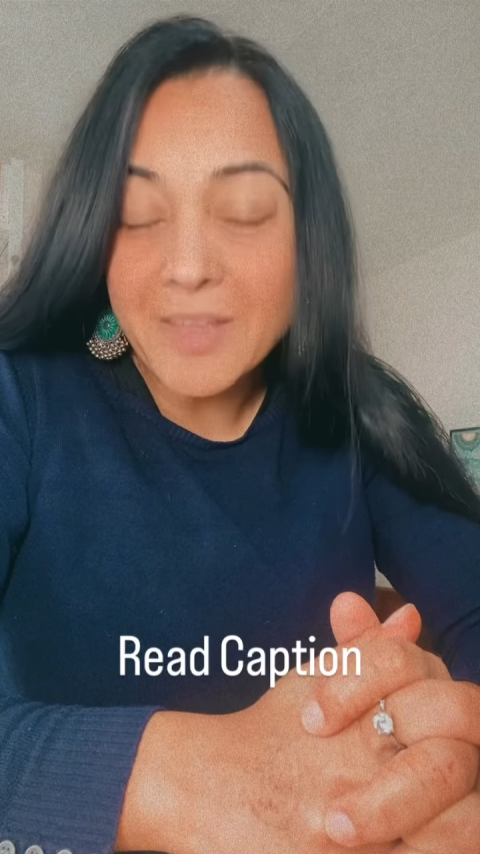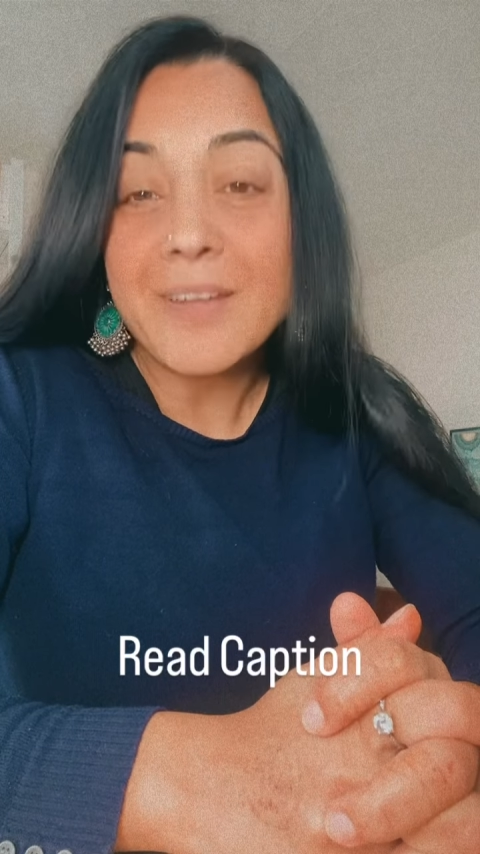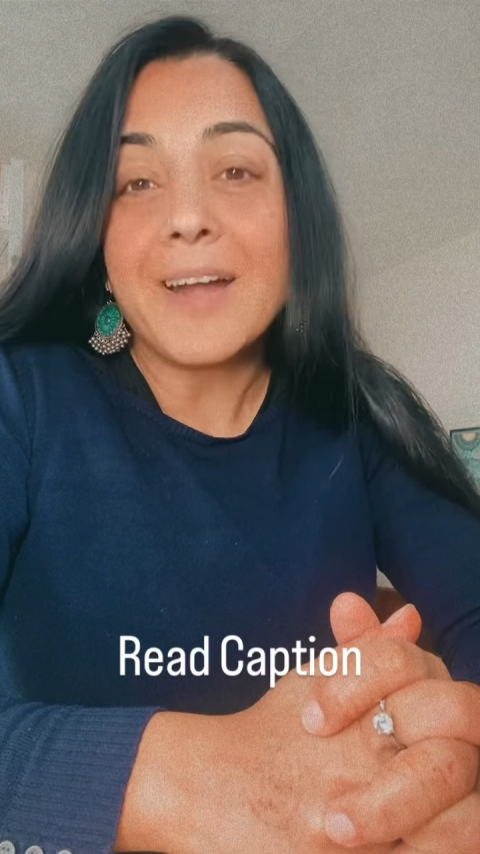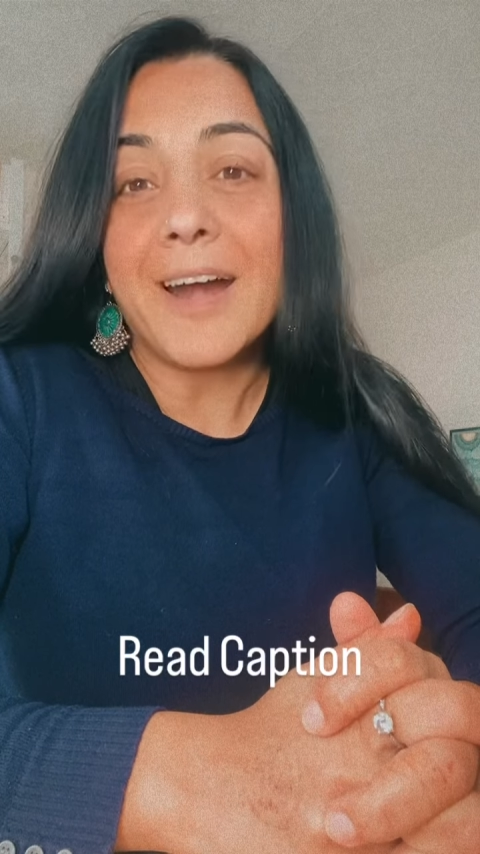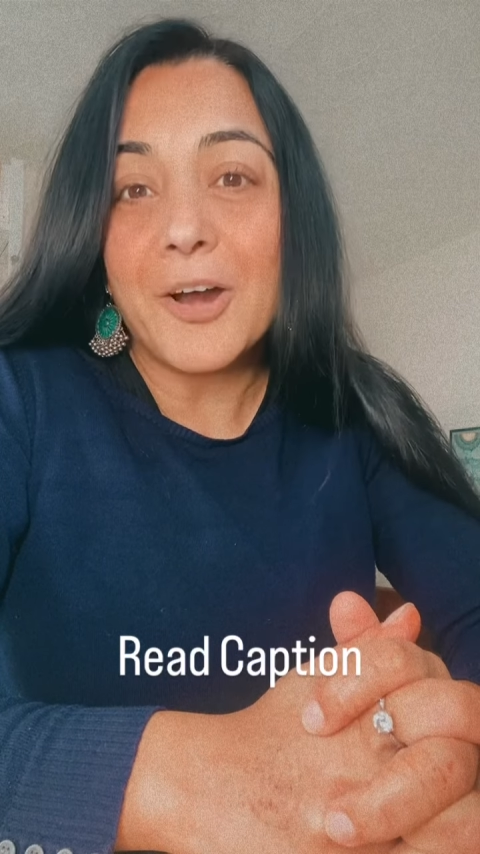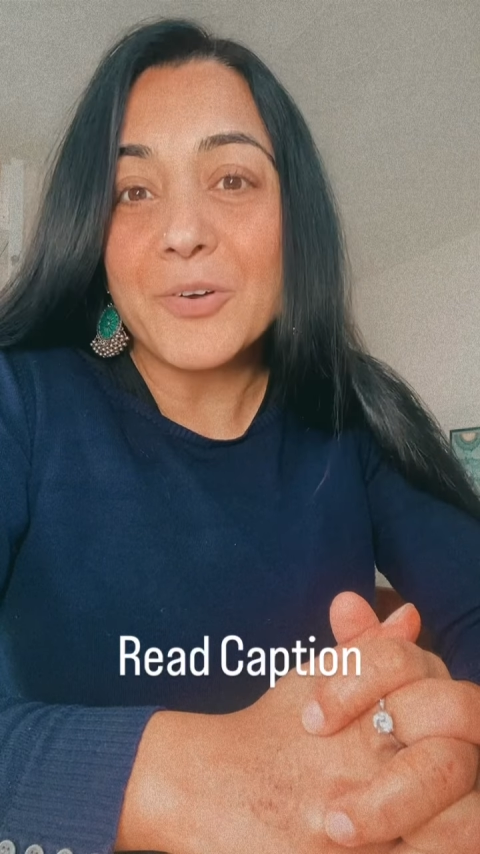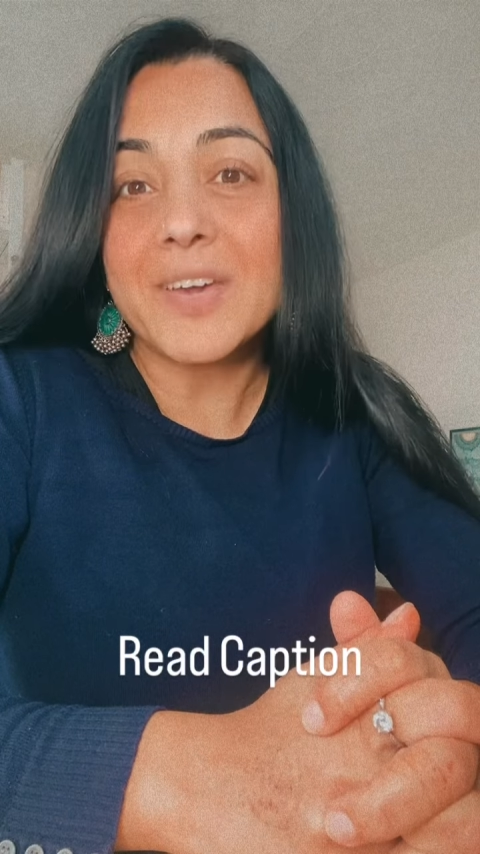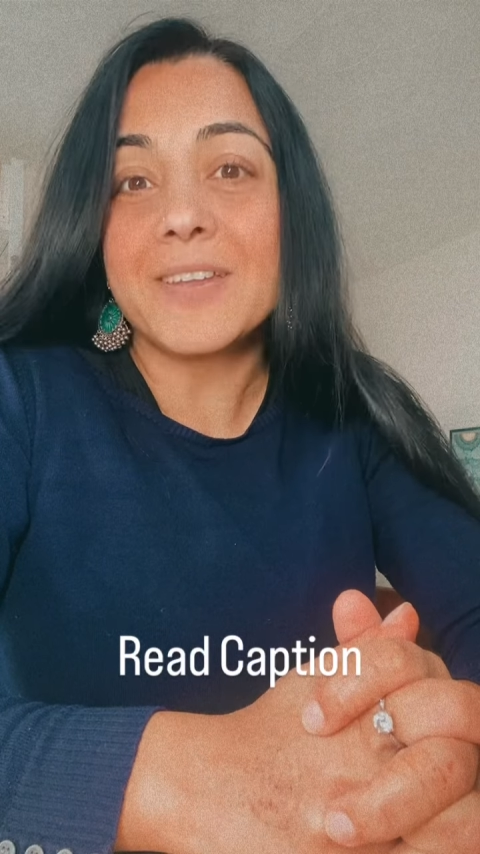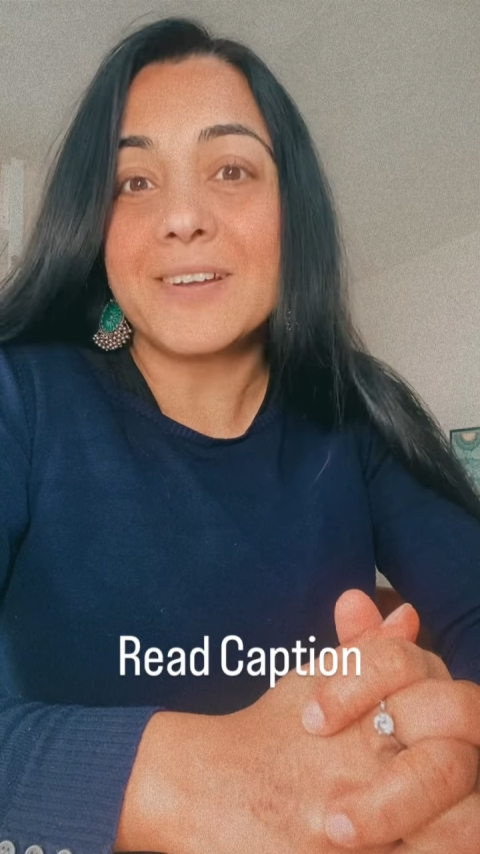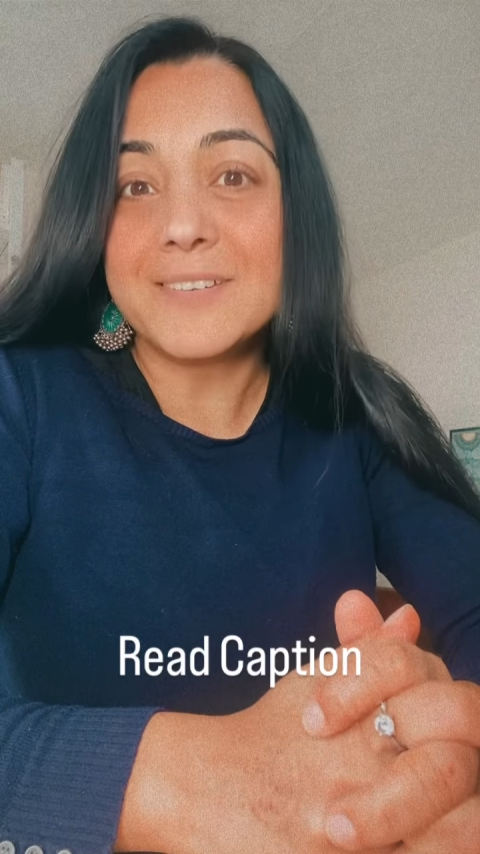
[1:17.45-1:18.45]
How
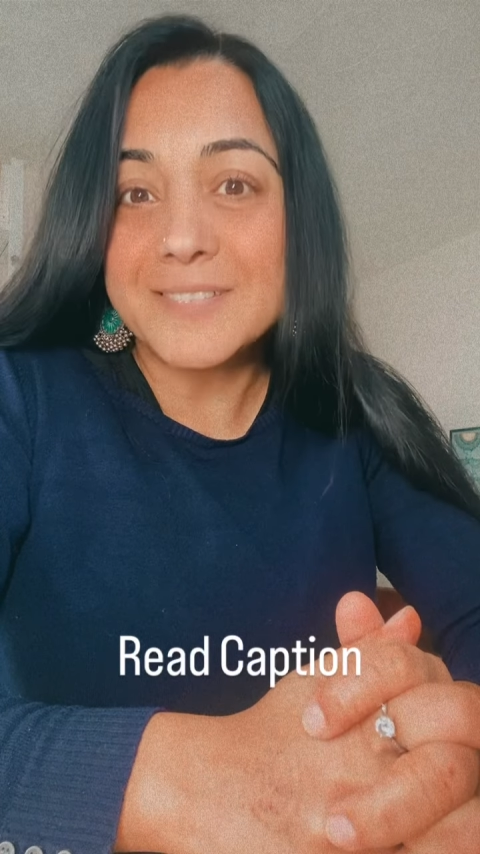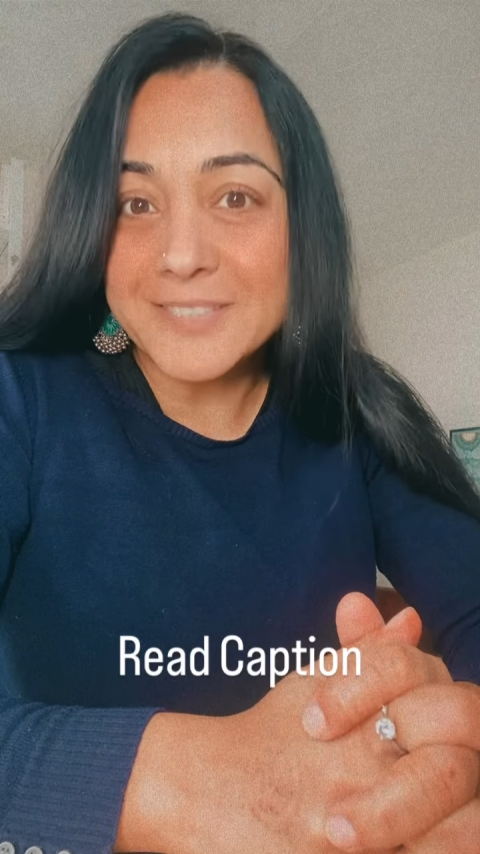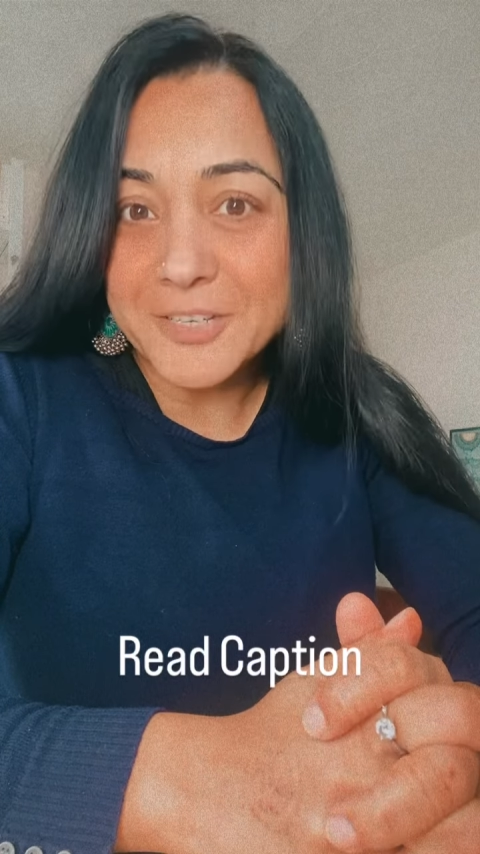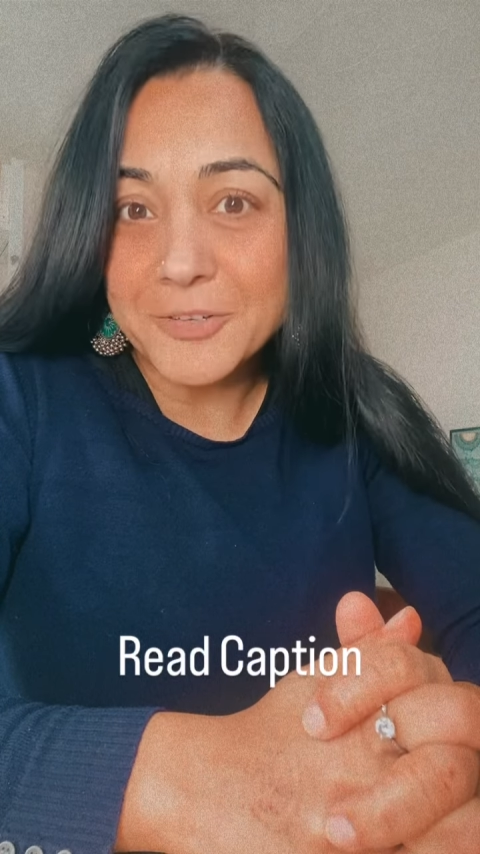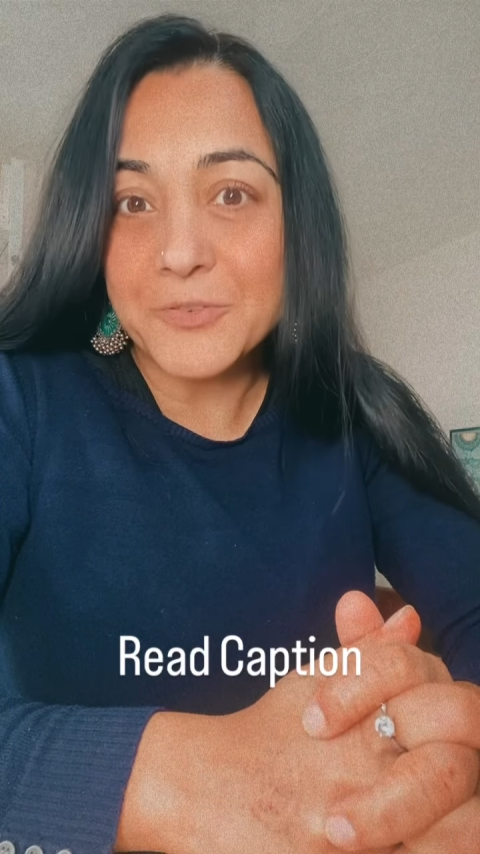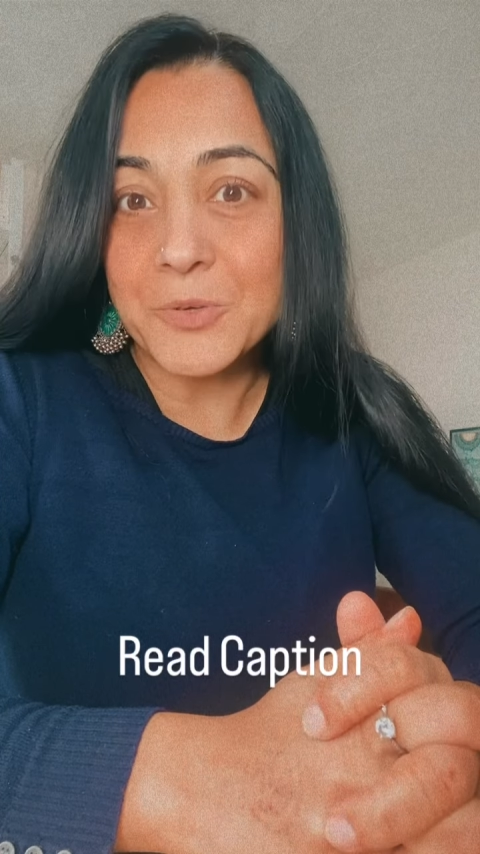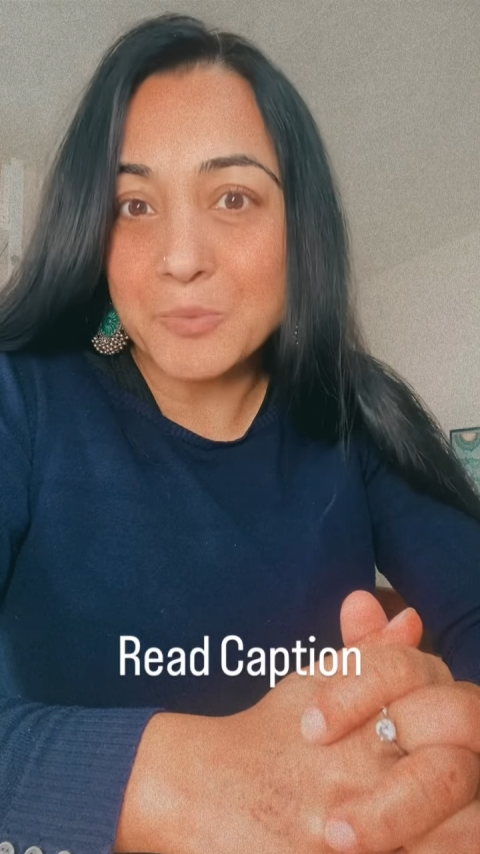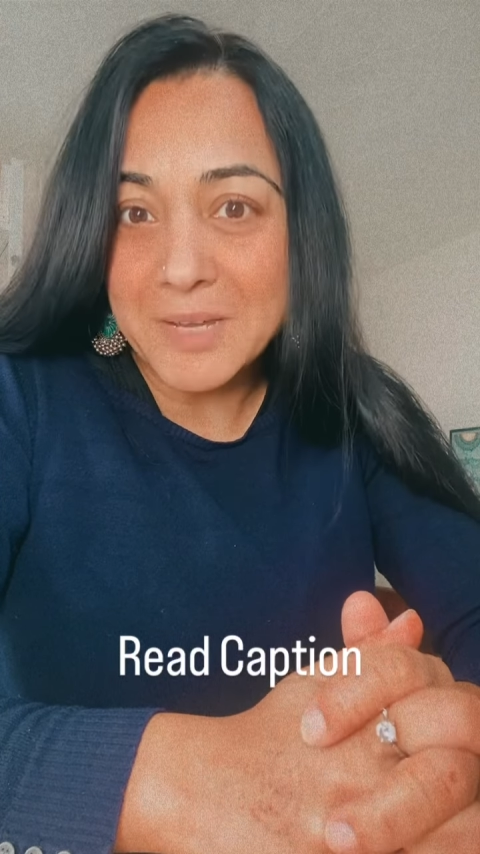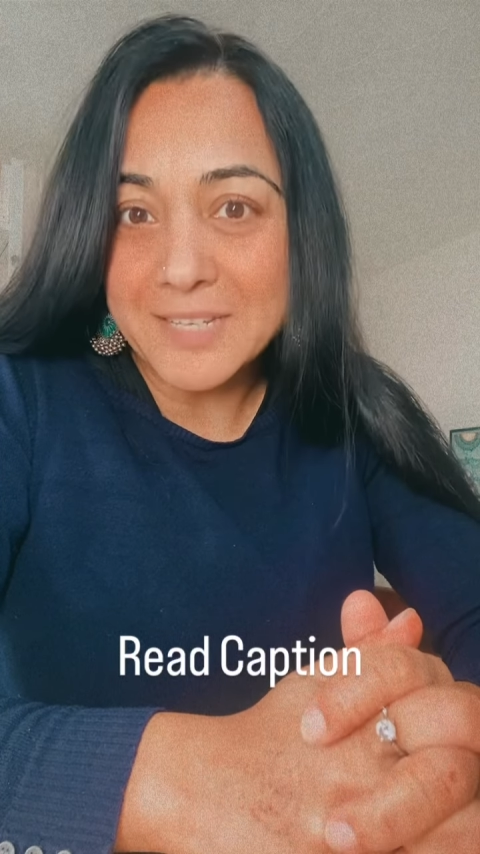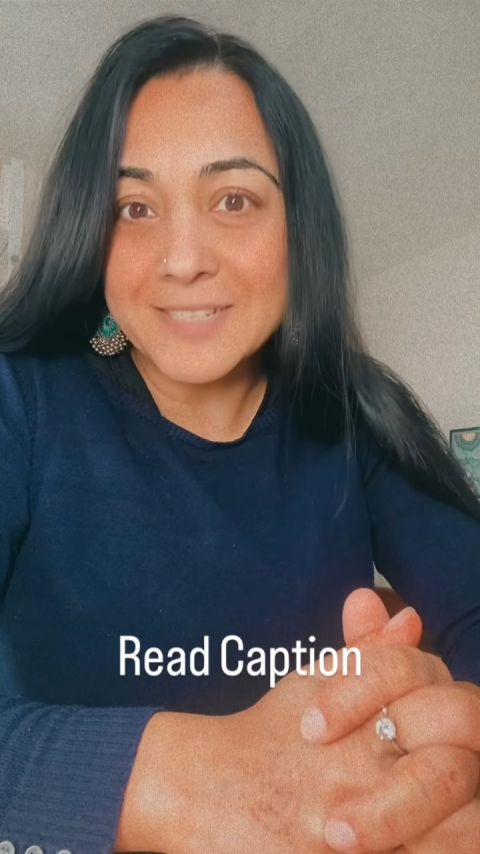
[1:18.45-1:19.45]
can I serve
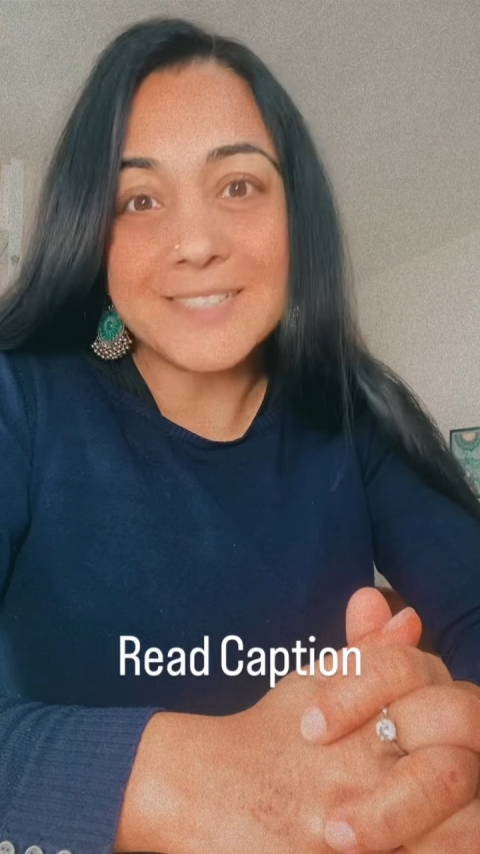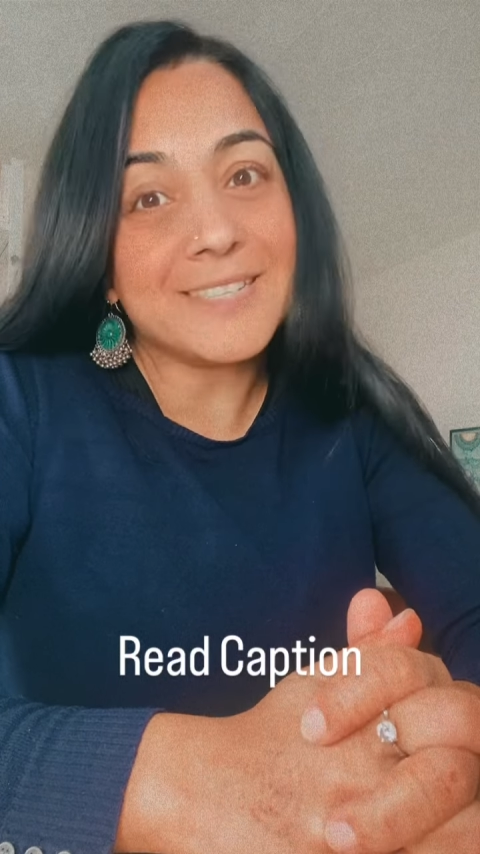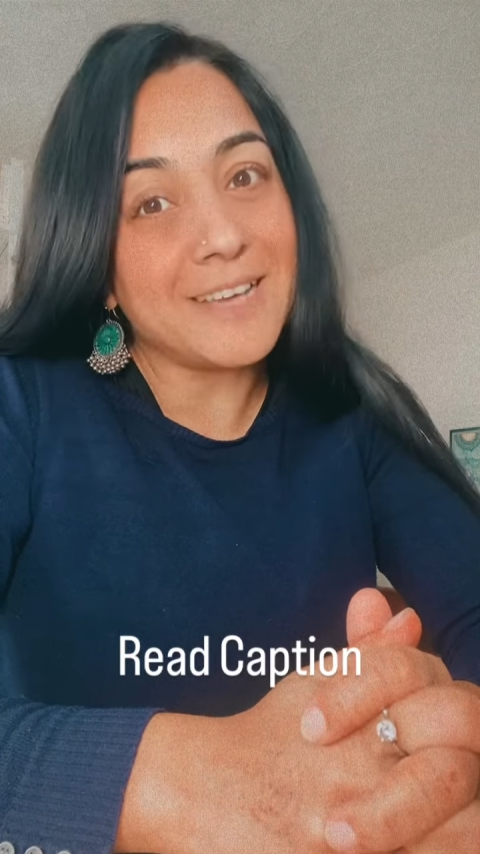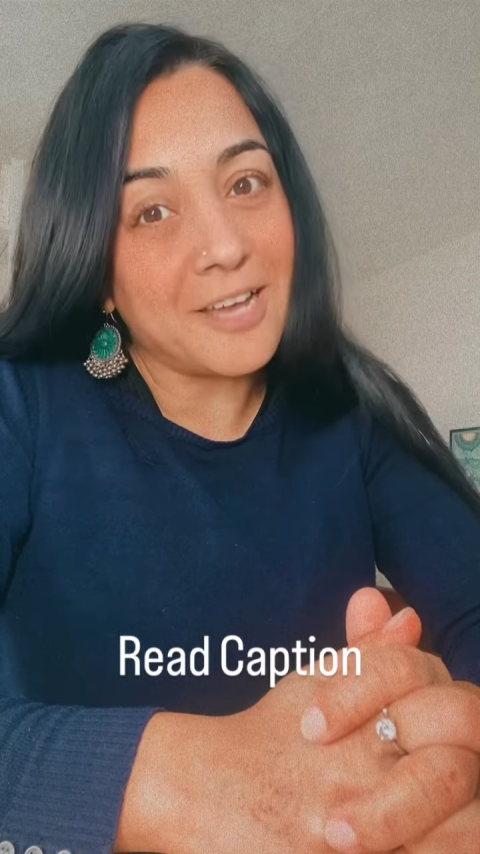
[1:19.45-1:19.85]
humanity